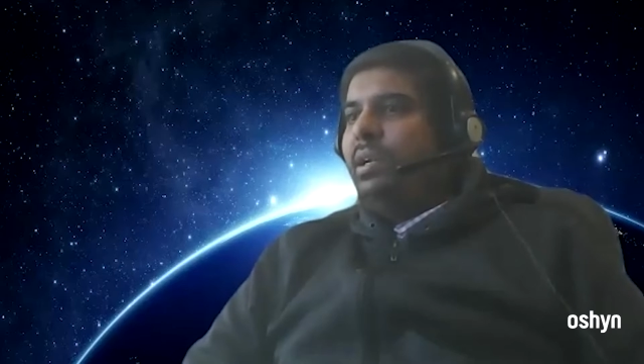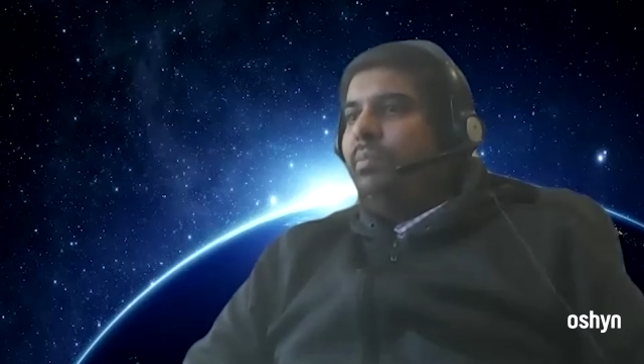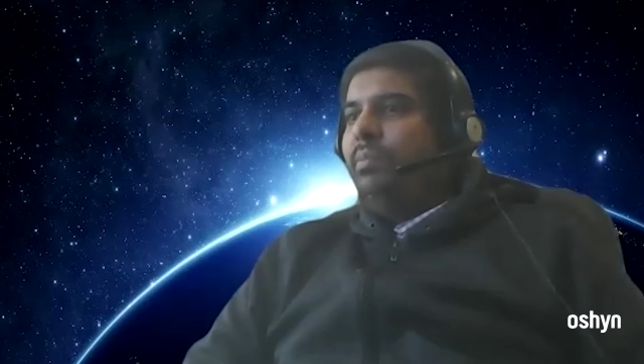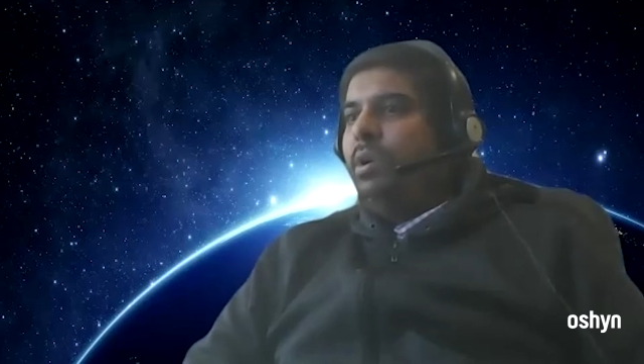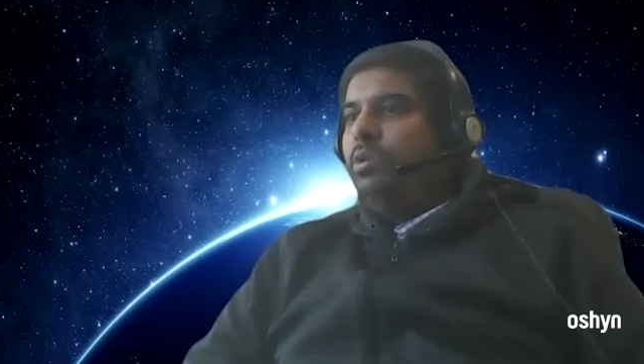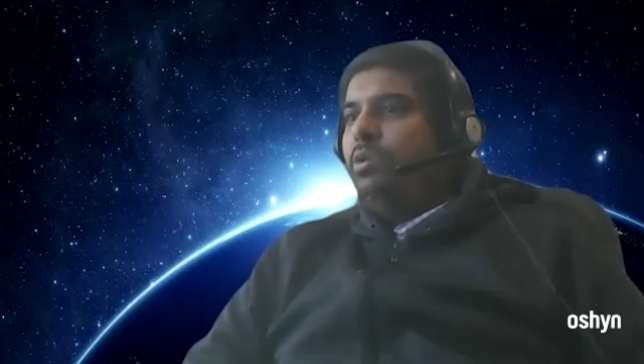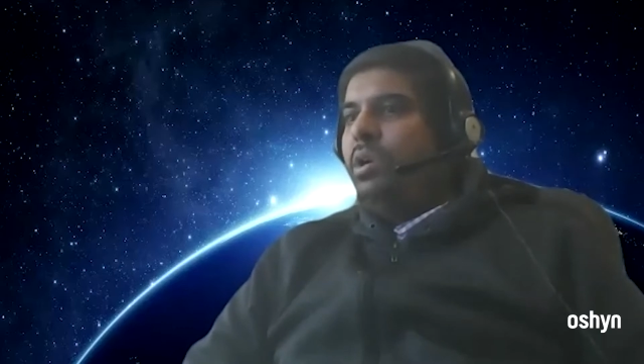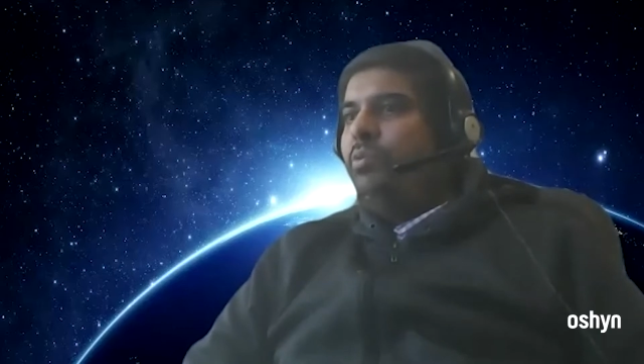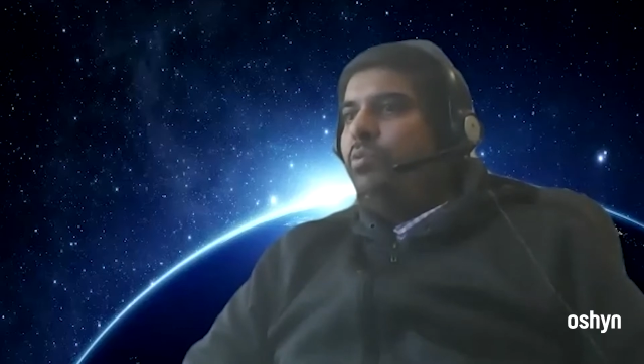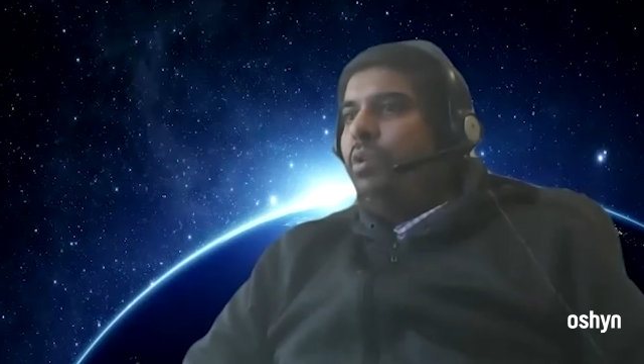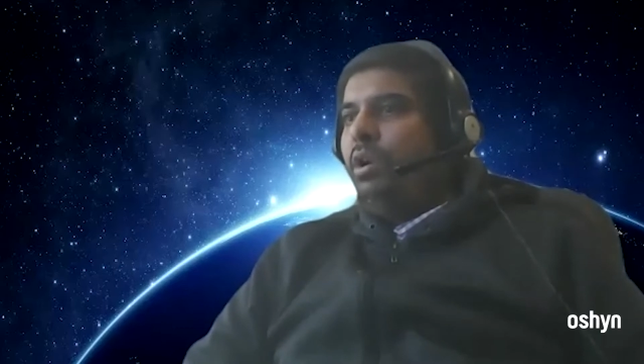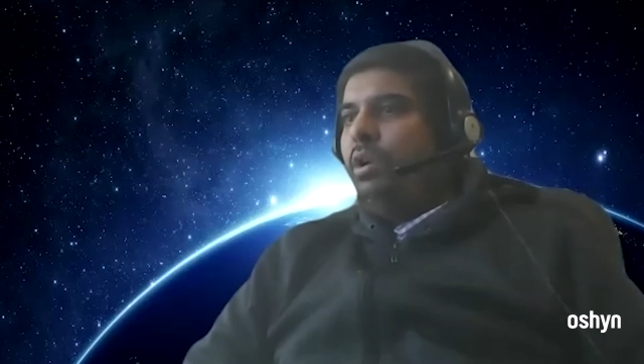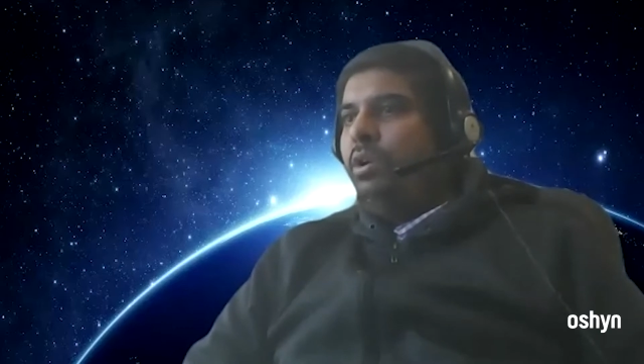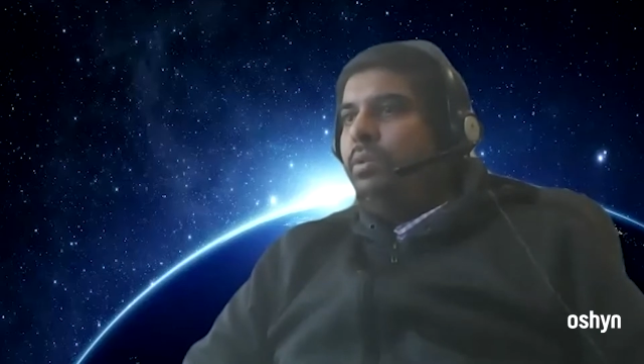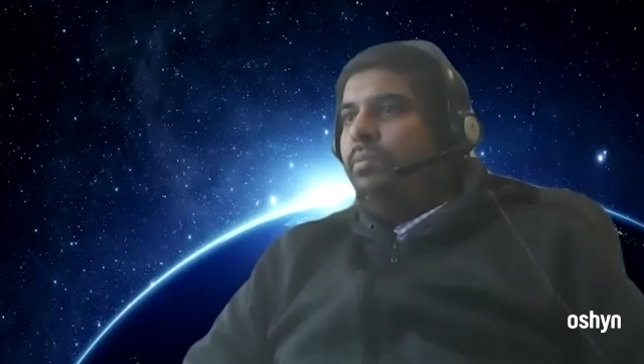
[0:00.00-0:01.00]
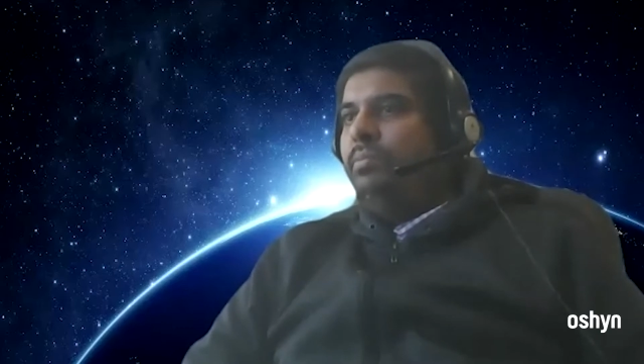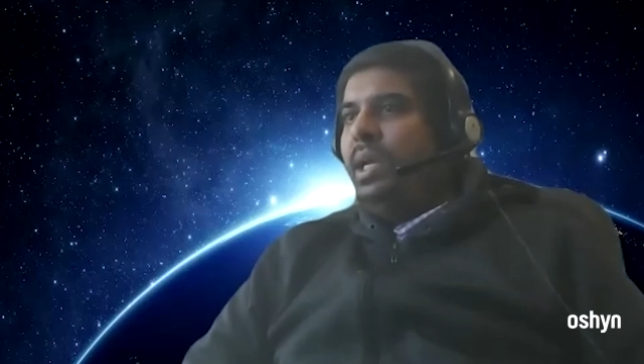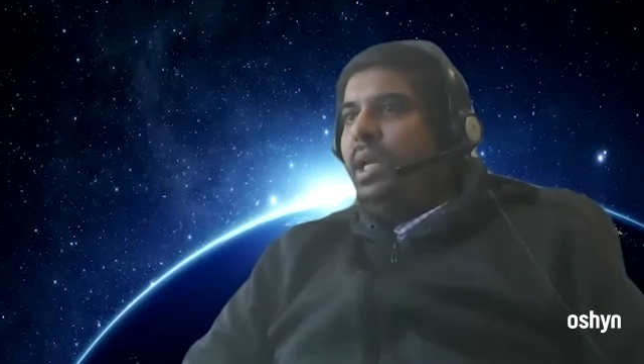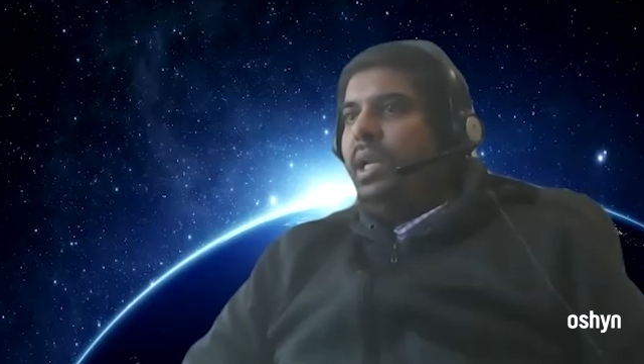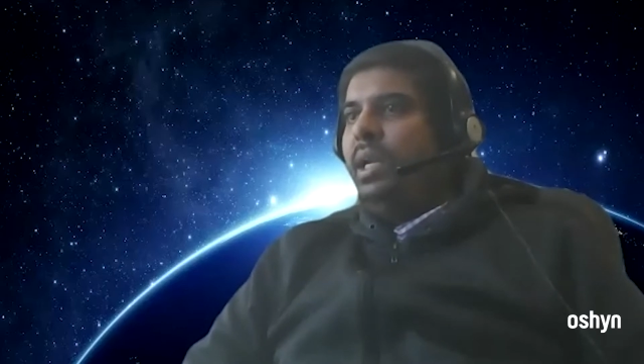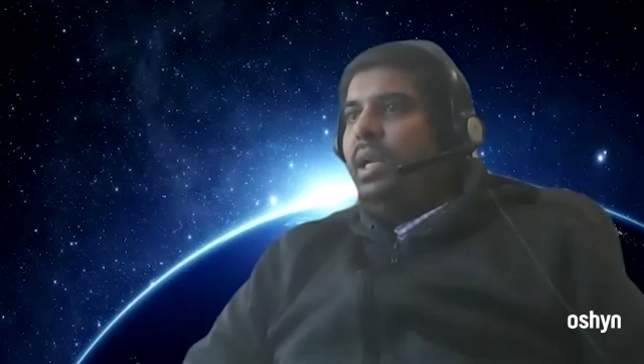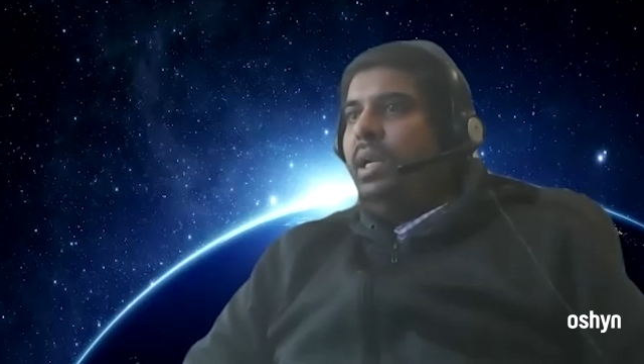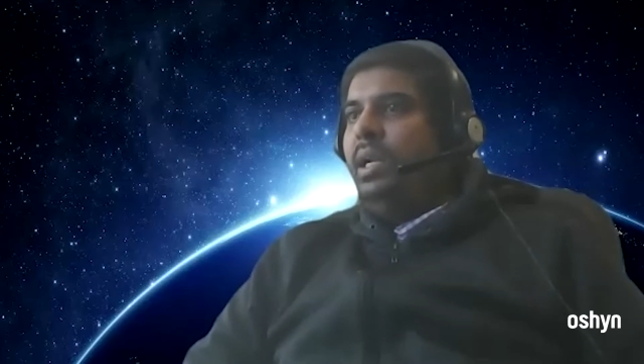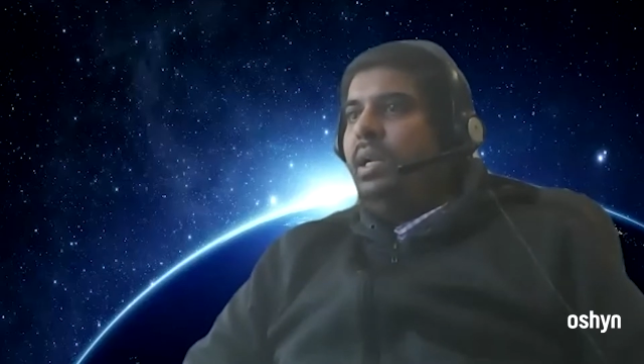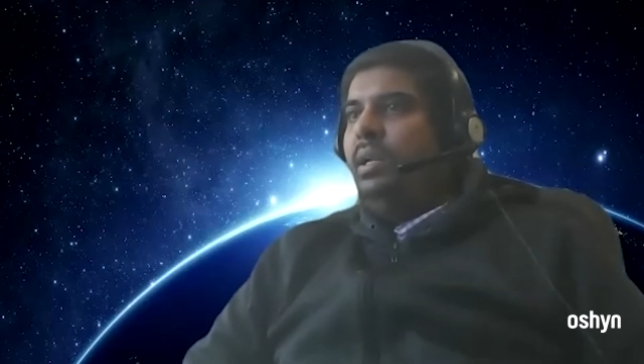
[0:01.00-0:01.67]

mounted volume and